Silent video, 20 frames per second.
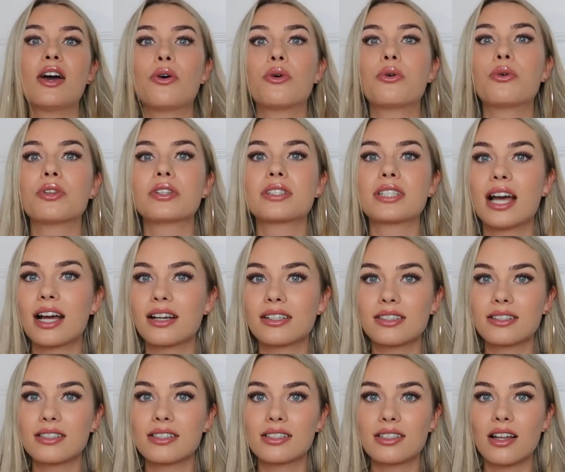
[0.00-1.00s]
All the
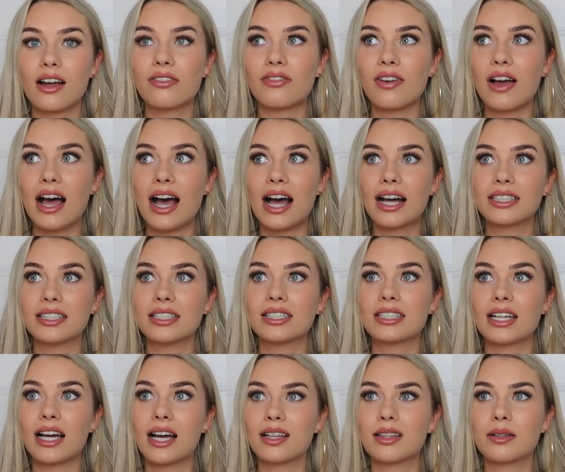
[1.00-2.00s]
taxes and stuff are
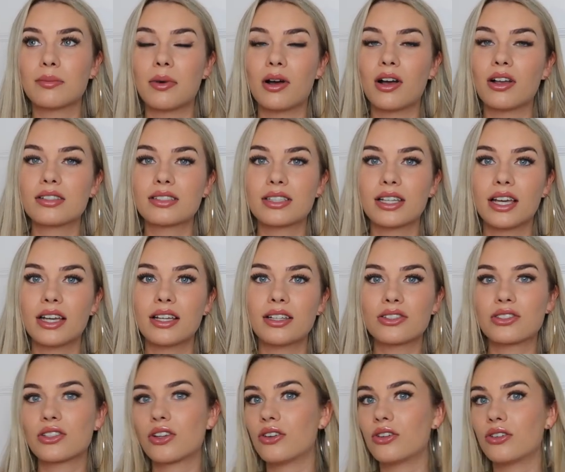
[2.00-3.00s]
added at the
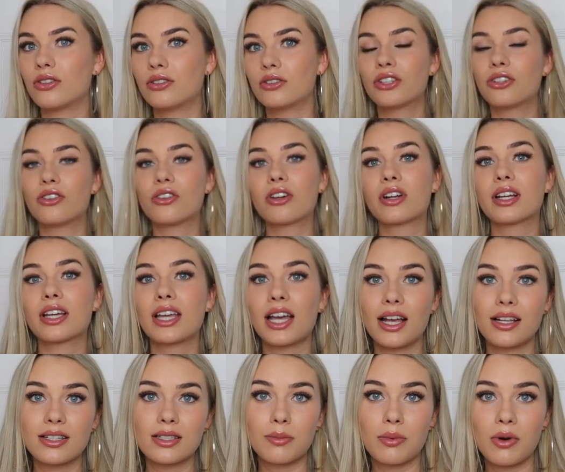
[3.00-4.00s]
basket, so you're not gonna
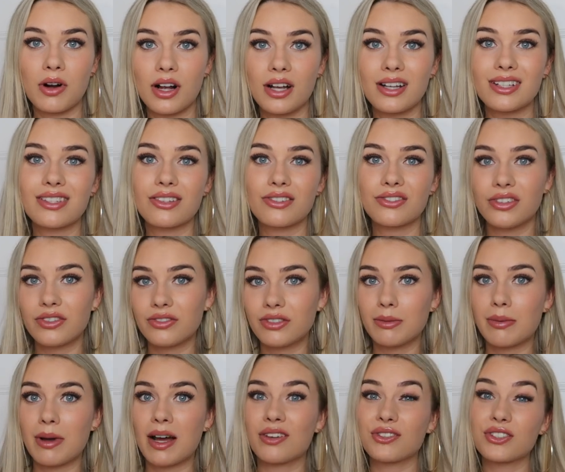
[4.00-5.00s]
get a surprise
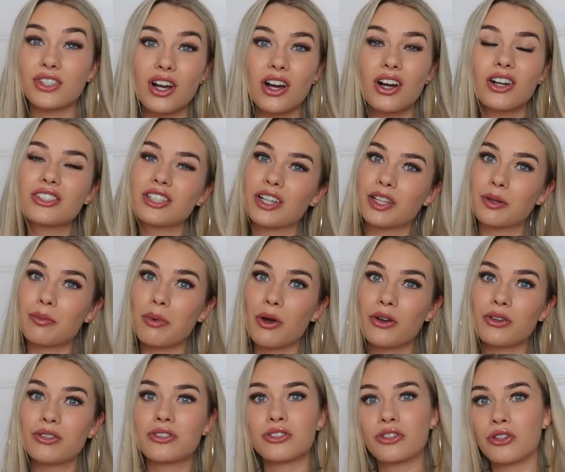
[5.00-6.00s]
£50 charge in the
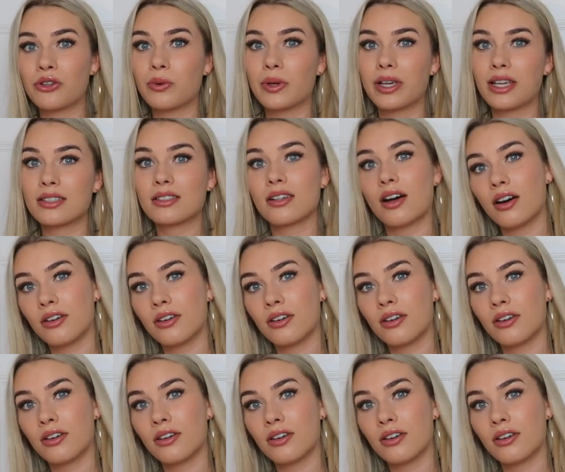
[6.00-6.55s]
post 2 weeks